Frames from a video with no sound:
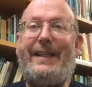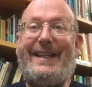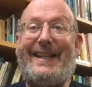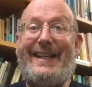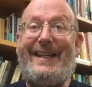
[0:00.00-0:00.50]
In
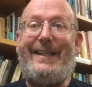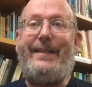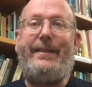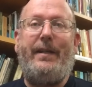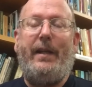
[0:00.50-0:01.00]
the
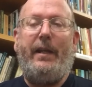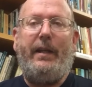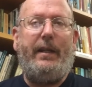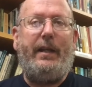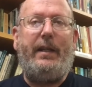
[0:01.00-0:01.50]
East,
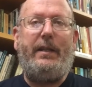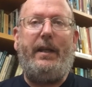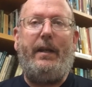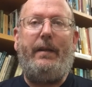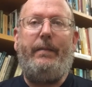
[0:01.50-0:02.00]
in
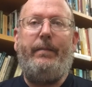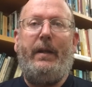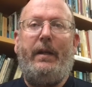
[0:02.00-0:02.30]
India,